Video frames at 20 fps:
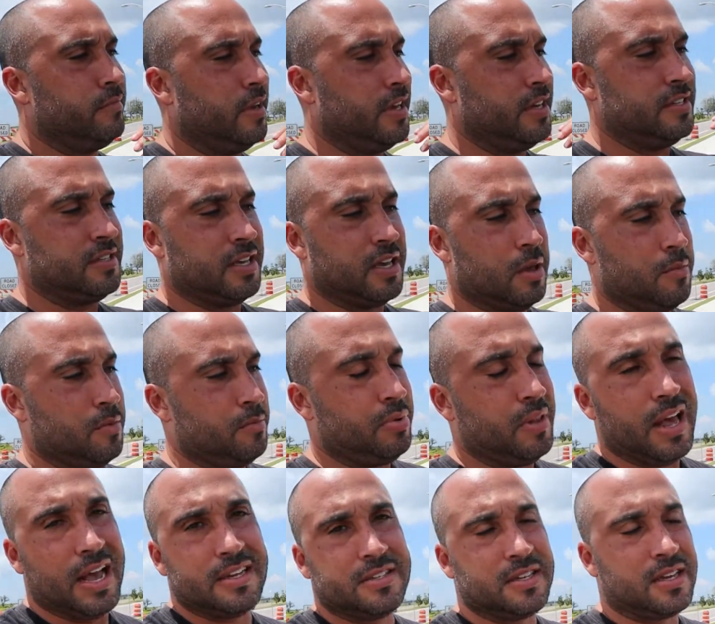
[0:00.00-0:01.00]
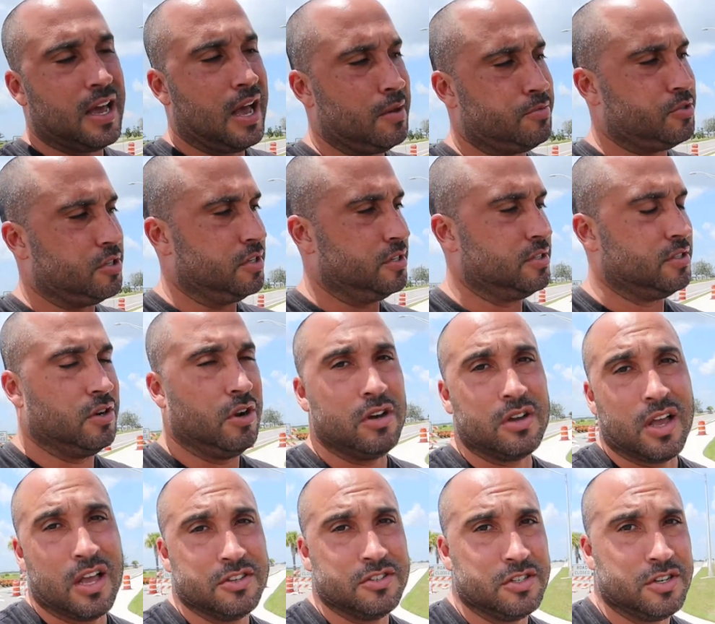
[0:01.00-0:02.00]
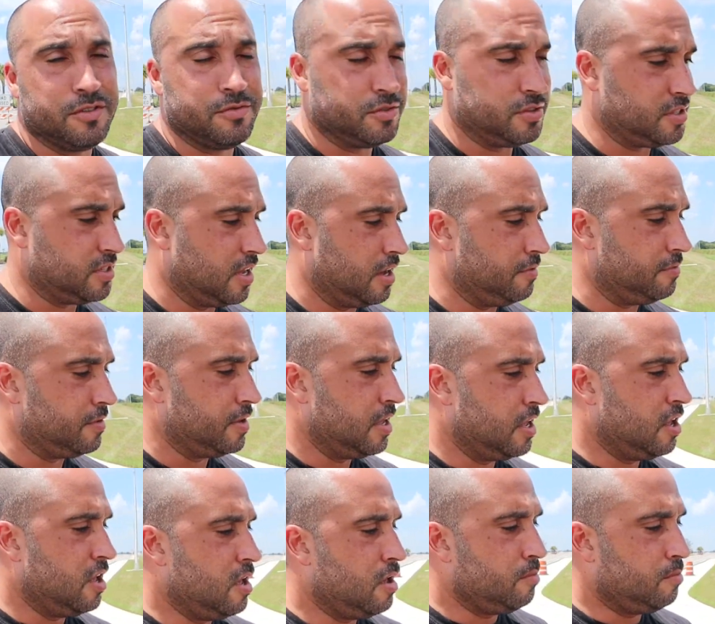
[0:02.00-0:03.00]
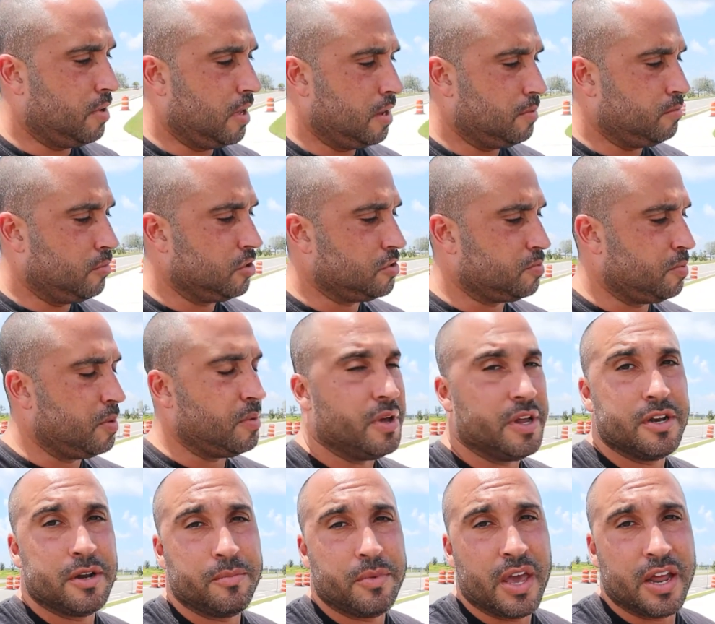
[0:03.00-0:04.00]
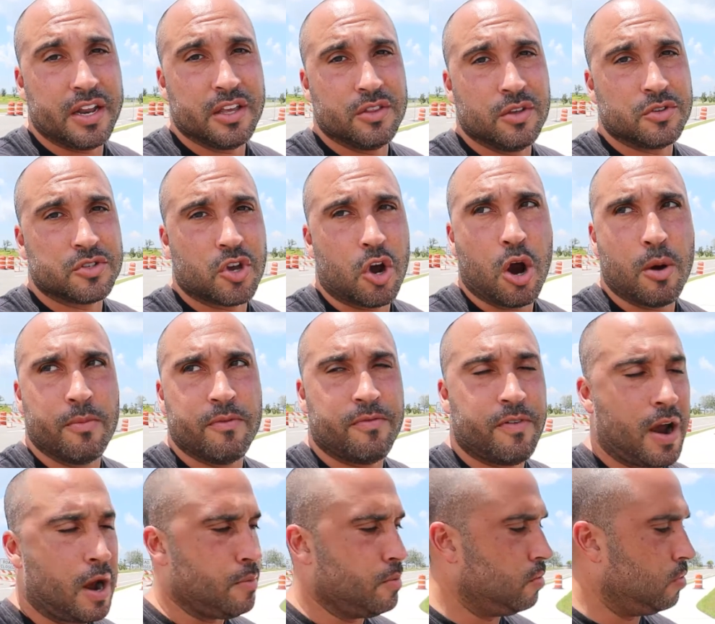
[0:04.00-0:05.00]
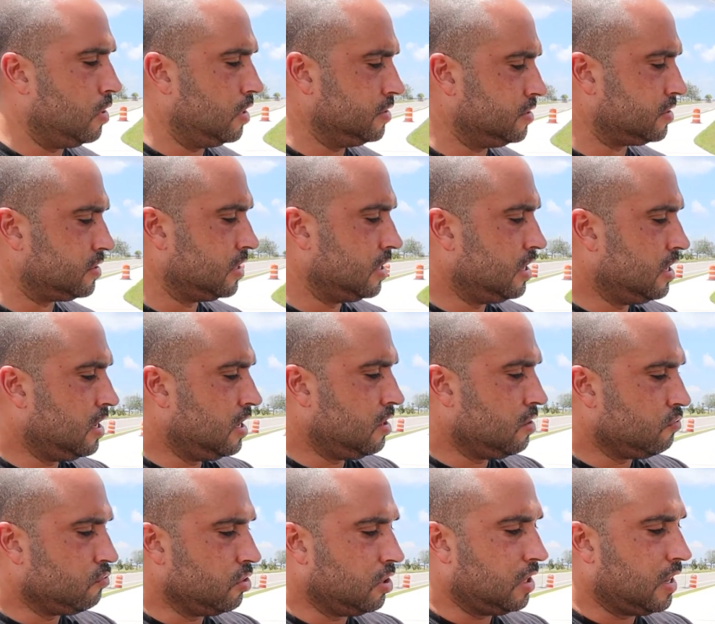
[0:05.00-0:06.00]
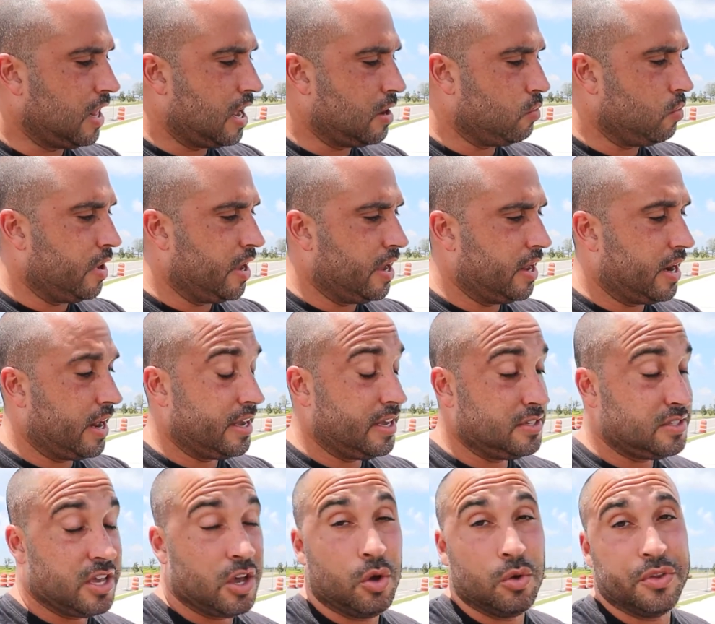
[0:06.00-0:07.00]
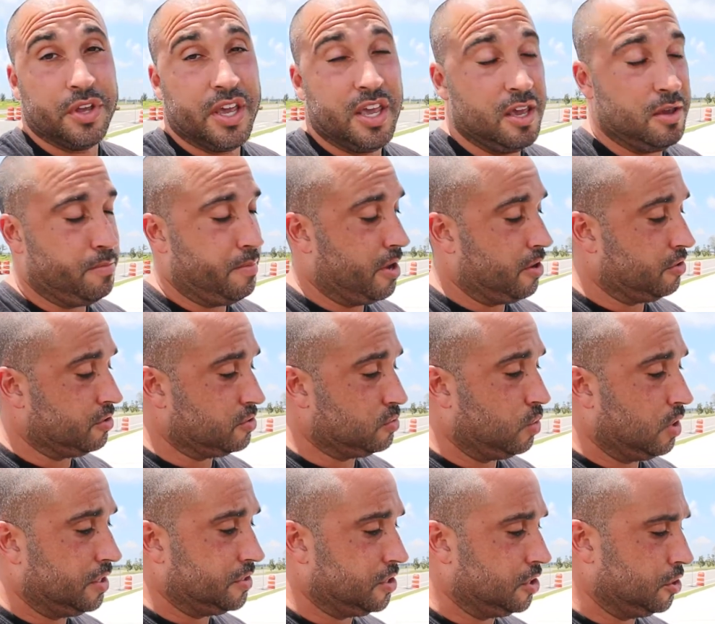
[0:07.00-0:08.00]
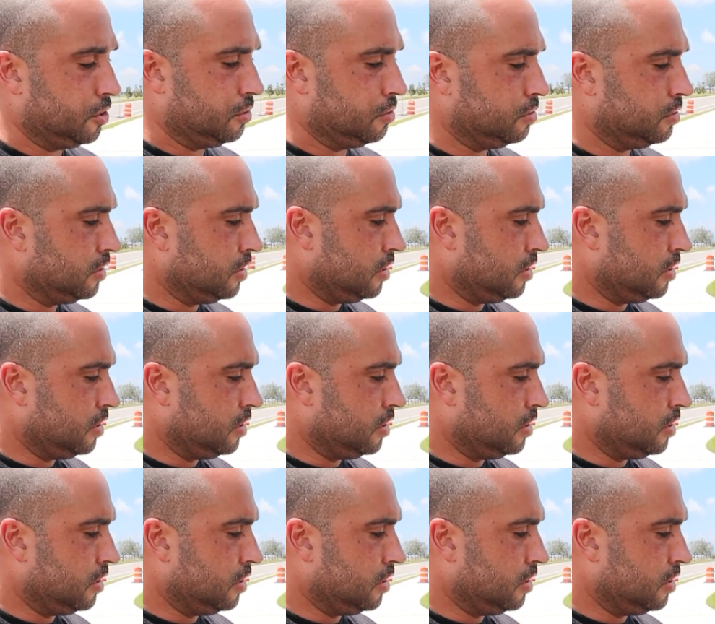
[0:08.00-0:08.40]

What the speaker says: I guess they come in plastic options and all kinds of different stuff. But most people end up getting those carbon fiber ones. Real lightweight. I guess they hold the heat better as well too.